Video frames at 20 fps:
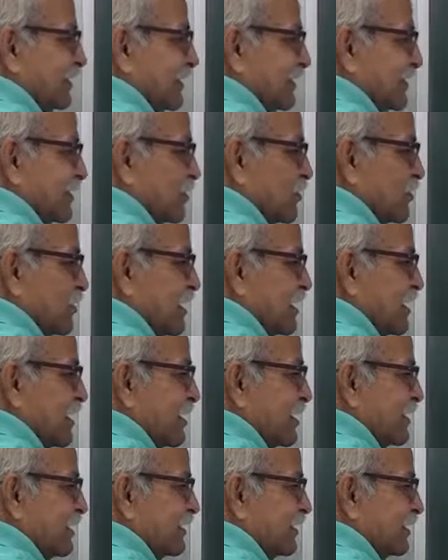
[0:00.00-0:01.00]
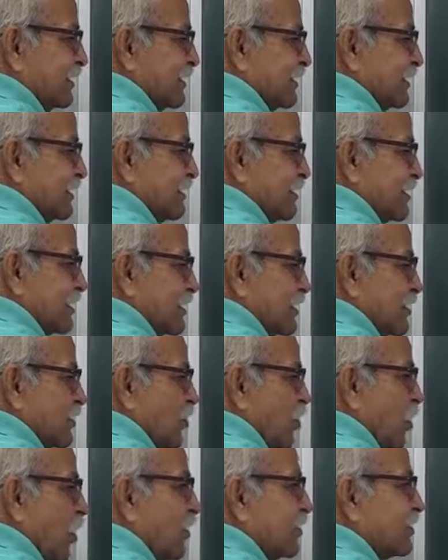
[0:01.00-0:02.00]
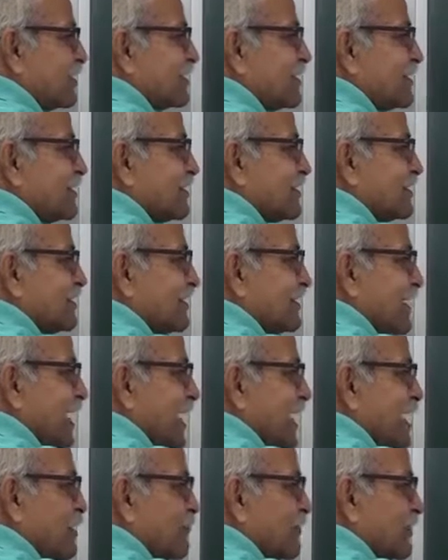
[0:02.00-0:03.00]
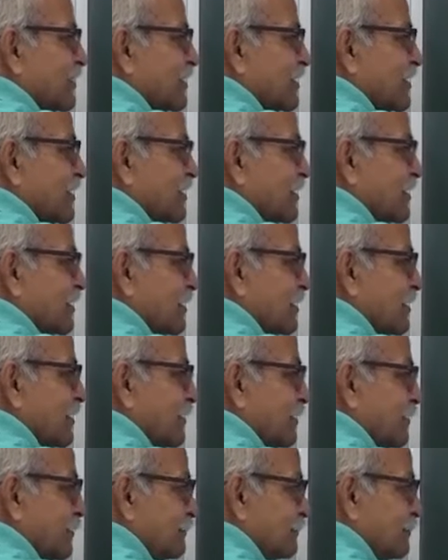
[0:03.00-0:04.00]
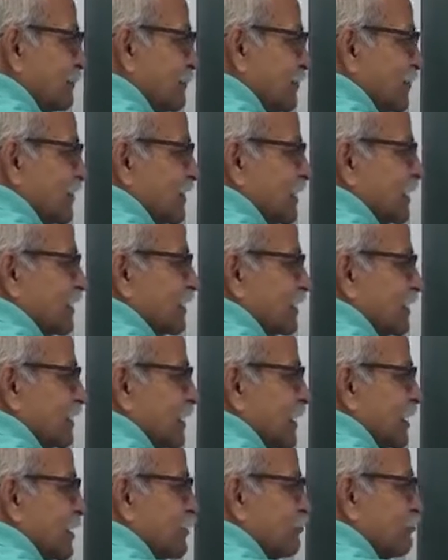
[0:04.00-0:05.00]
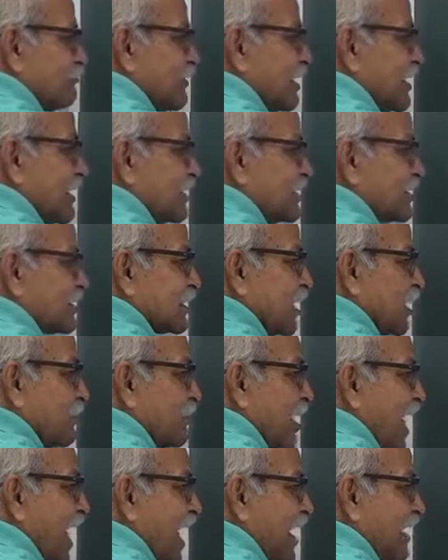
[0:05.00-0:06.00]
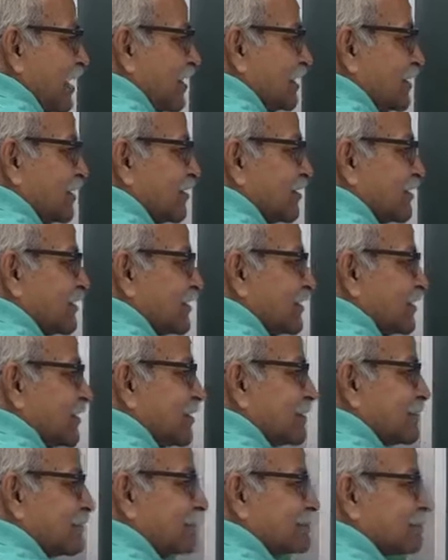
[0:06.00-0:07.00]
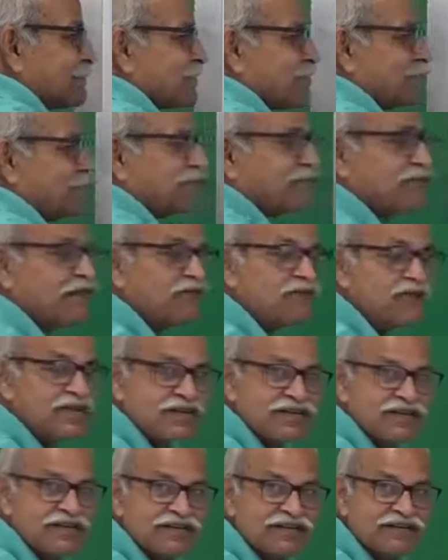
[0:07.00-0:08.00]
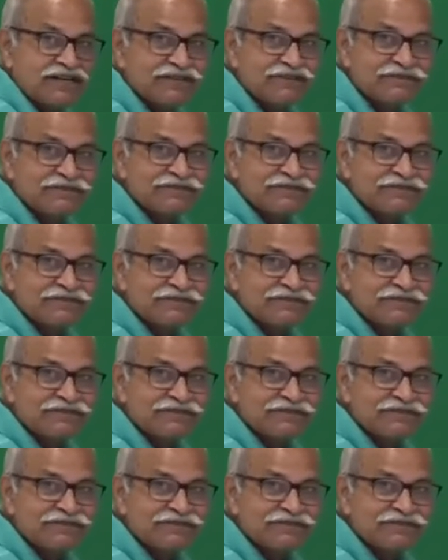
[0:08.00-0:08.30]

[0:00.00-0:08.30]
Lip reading: the string does not stay vertical, it makes some angle theta with the vertical,